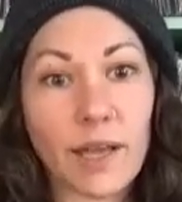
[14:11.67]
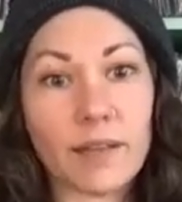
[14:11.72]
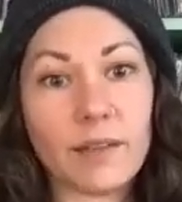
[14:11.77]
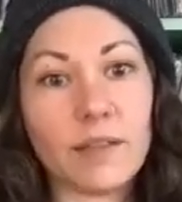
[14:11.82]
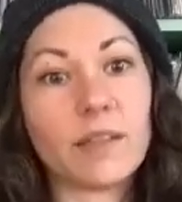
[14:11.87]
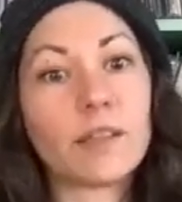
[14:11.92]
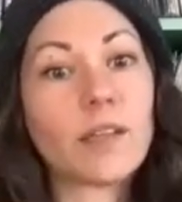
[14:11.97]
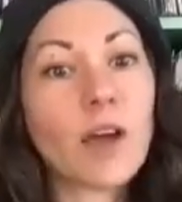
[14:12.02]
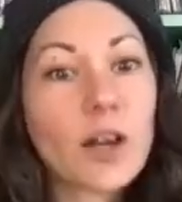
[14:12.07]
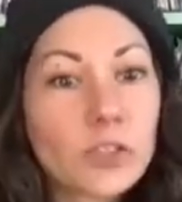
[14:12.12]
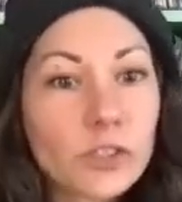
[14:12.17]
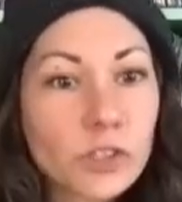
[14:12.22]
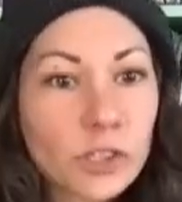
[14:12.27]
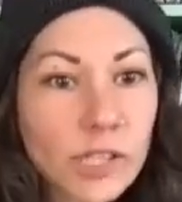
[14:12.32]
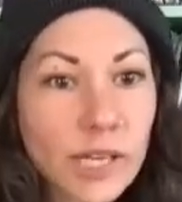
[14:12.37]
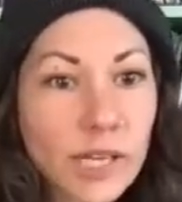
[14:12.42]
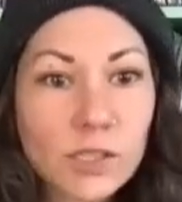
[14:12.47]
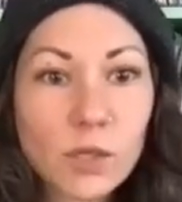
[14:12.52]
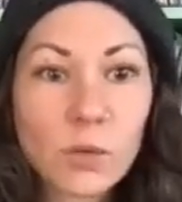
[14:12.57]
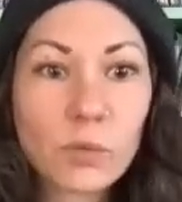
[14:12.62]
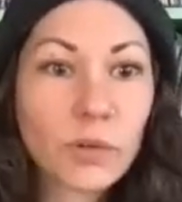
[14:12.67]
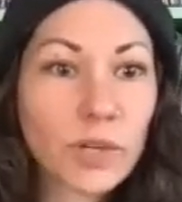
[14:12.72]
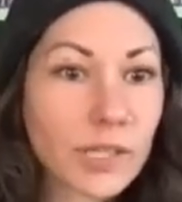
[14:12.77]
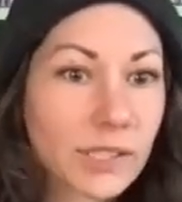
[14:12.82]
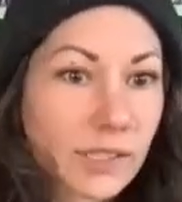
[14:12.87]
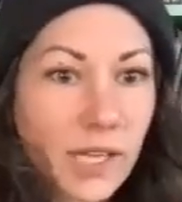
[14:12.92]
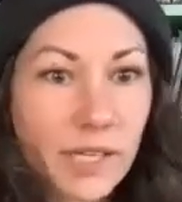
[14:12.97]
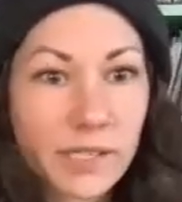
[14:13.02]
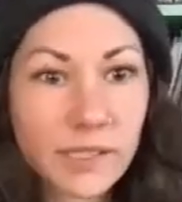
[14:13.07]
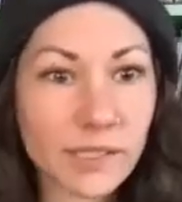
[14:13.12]
the 100 days i'll
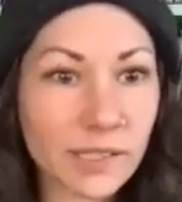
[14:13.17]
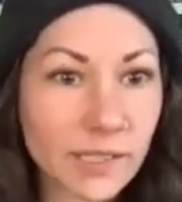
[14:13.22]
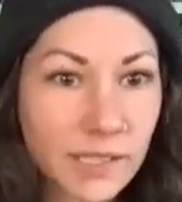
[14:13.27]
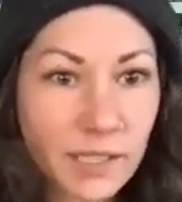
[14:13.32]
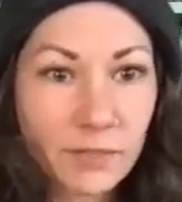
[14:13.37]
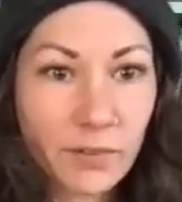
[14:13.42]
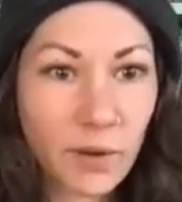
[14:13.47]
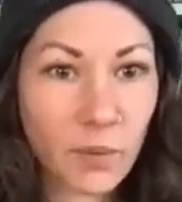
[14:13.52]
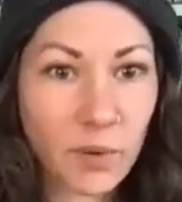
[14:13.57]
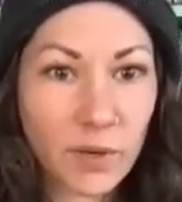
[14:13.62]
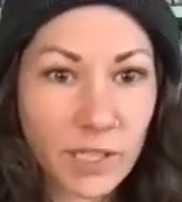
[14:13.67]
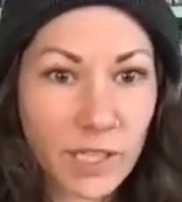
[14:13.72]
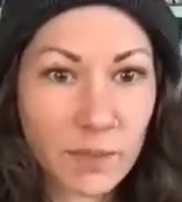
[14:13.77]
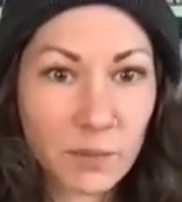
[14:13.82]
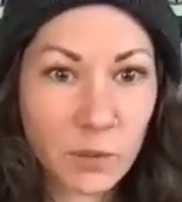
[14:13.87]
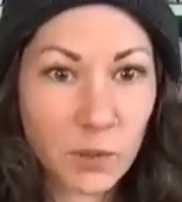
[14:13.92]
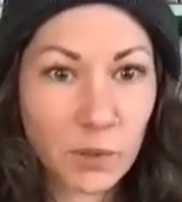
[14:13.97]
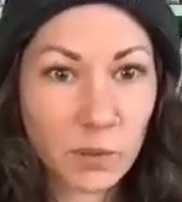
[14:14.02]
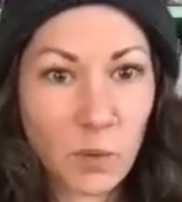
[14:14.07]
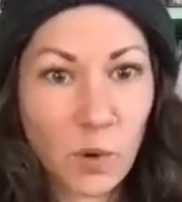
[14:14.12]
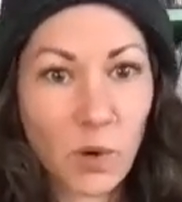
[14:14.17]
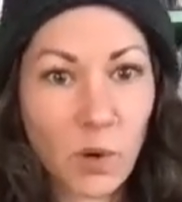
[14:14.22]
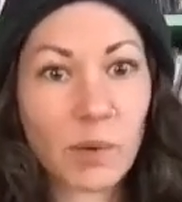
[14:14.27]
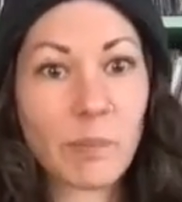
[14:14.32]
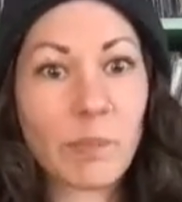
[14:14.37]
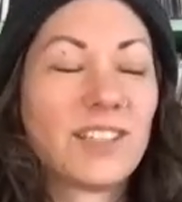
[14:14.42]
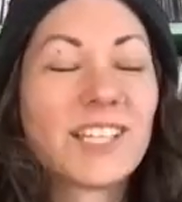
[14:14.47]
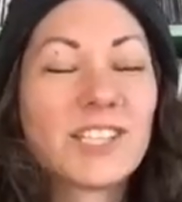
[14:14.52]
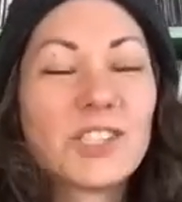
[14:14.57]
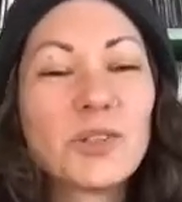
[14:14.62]
reassess and see if i want to keep doing
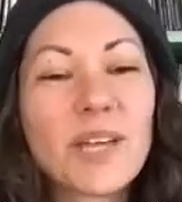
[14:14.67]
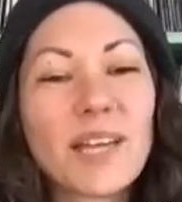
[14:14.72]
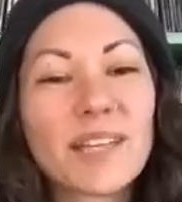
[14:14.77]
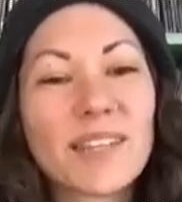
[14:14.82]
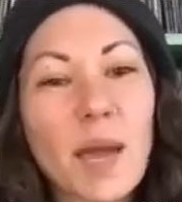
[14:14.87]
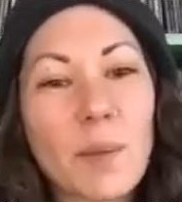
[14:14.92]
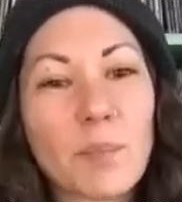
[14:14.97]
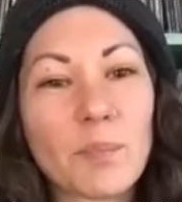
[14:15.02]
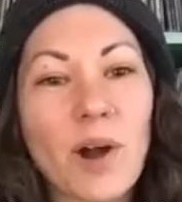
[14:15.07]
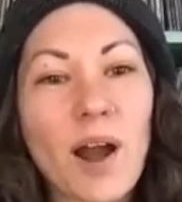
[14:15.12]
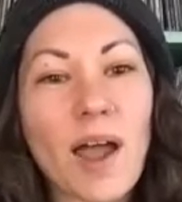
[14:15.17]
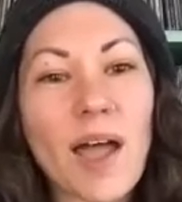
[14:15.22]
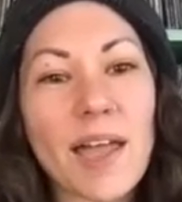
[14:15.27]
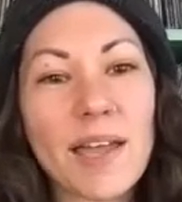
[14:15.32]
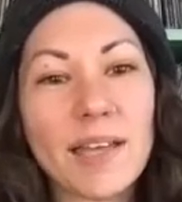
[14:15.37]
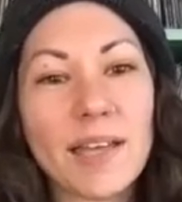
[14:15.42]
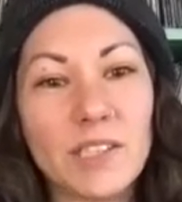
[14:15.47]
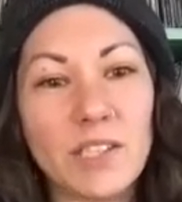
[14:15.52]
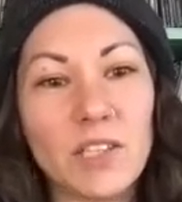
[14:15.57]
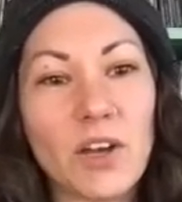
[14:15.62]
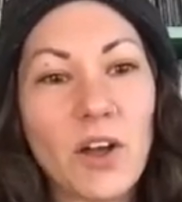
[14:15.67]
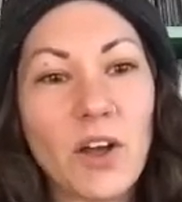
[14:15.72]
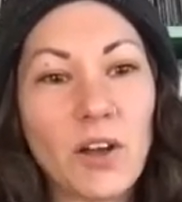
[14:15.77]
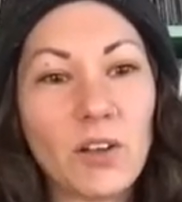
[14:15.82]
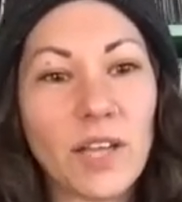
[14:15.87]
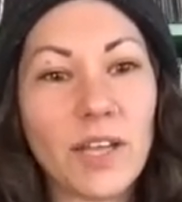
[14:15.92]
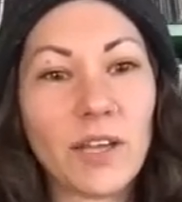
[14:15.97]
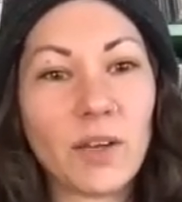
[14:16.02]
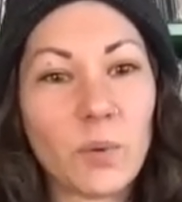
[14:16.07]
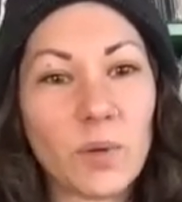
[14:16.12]
more because you get that pride you know
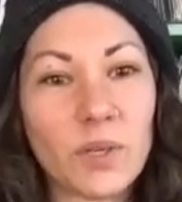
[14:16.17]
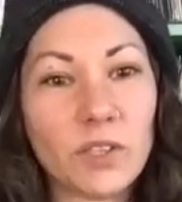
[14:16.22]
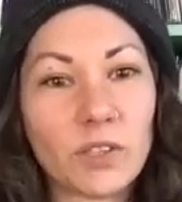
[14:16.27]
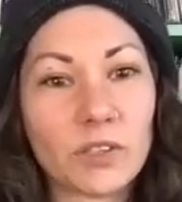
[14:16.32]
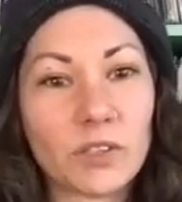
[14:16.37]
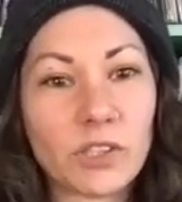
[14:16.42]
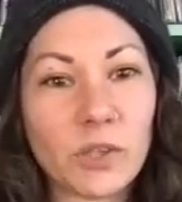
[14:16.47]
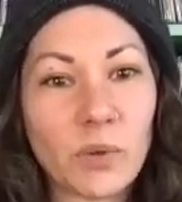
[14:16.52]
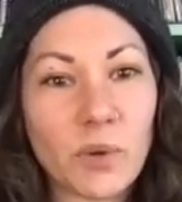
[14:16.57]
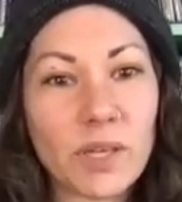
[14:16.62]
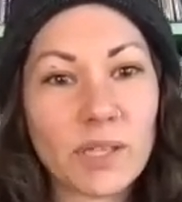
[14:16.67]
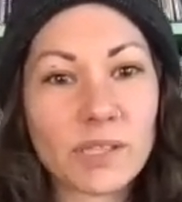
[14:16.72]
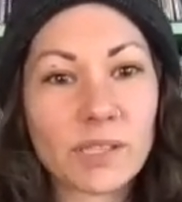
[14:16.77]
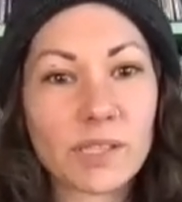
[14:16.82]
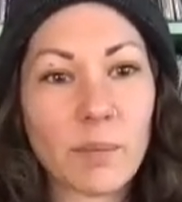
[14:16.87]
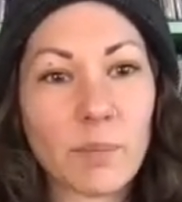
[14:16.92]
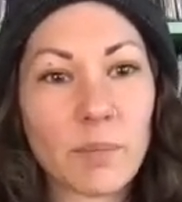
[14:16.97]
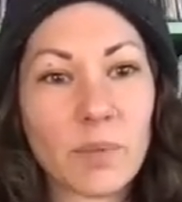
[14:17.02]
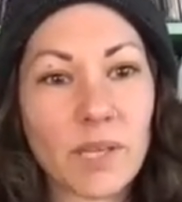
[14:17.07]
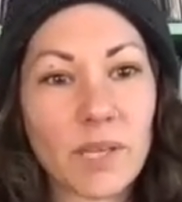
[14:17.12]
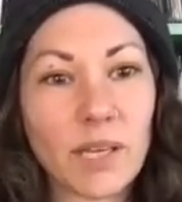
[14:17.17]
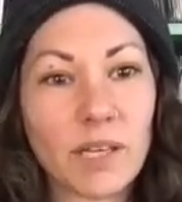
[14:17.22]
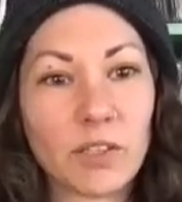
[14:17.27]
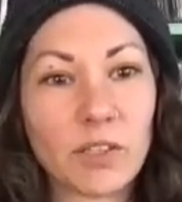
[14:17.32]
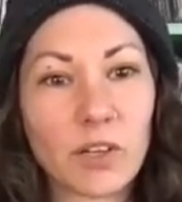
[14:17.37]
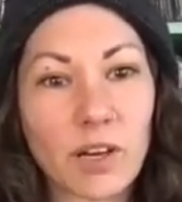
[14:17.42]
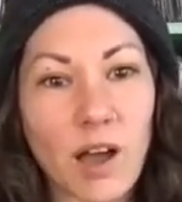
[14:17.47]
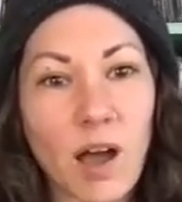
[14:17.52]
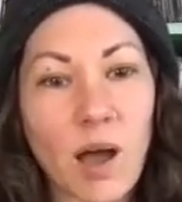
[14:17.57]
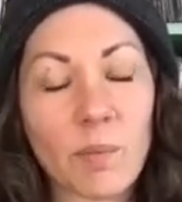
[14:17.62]
like when you're doing something and
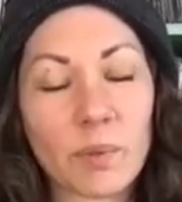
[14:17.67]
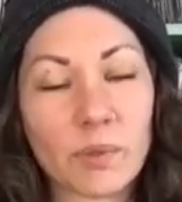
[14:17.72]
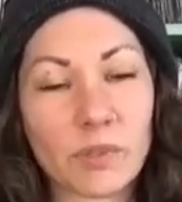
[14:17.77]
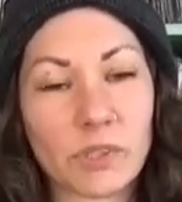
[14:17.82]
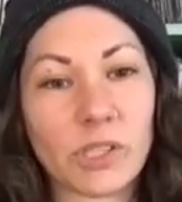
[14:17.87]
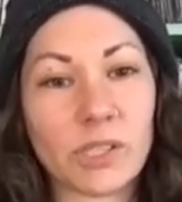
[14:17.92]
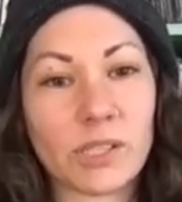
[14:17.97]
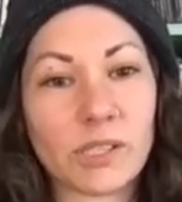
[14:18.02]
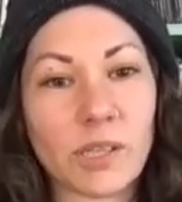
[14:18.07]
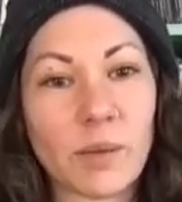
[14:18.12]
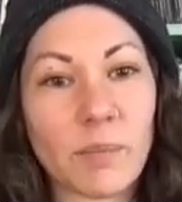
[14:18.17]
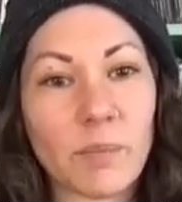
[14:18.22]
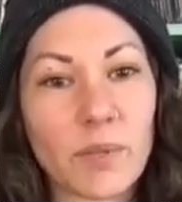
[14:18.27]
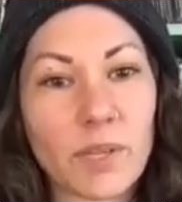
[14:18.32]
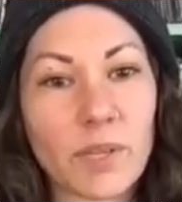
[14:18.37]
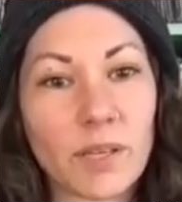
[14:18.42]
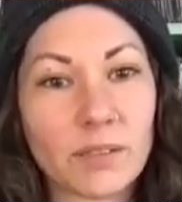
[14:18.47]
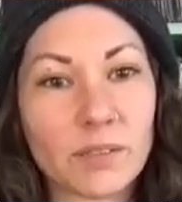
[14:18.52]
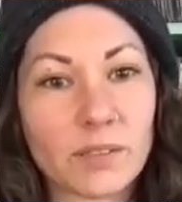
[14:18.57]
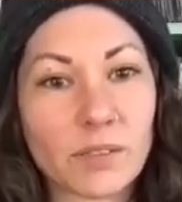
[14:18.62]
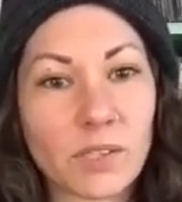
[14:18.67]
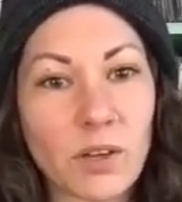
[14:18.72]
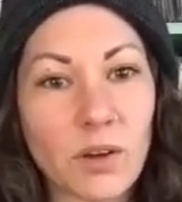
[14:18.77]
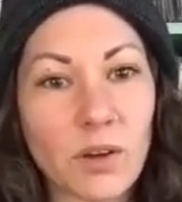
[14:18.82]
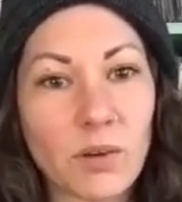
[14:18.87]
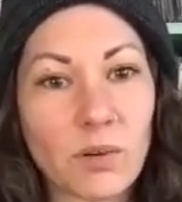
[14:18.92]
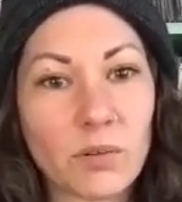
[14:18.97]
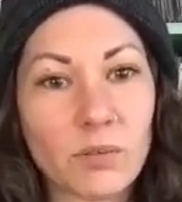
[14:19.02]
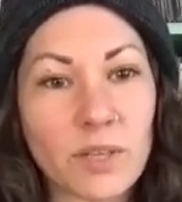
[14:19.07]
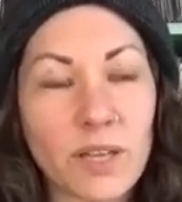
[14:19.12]
you're accomplishing something
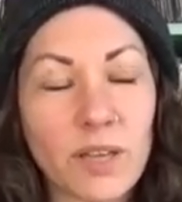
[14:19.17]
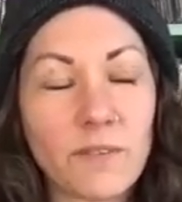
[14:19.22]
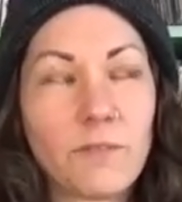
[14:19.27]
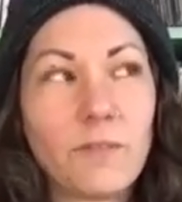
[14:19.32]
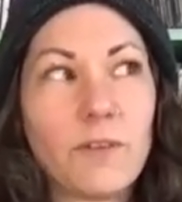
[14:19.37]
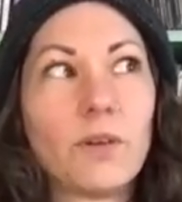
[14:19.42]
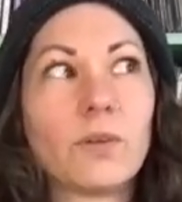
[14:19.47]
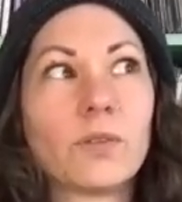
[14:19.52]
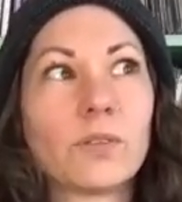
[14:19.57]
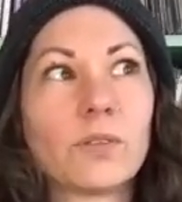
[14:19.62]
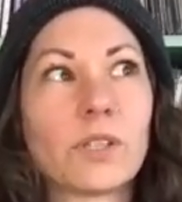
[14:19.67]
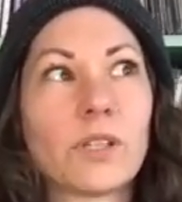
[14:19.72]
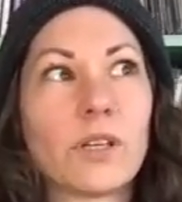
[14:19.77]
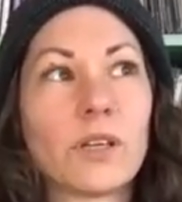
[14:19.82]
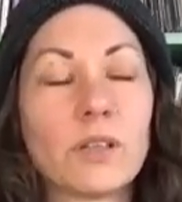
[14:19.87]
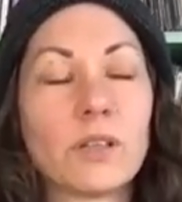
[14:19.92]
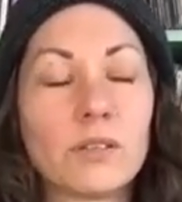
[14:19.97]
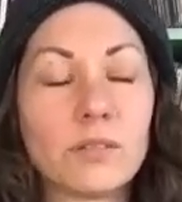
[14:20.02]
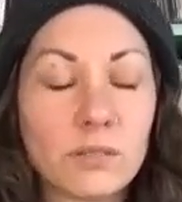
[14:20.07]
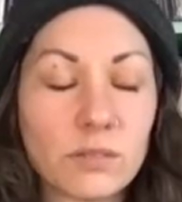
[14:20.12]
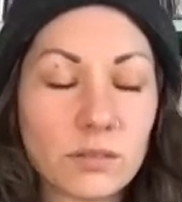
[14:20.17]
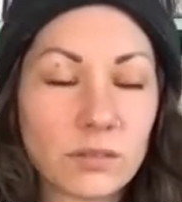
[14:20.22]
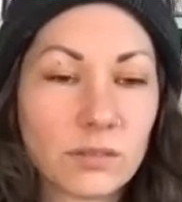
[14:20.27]
so it feels good yeah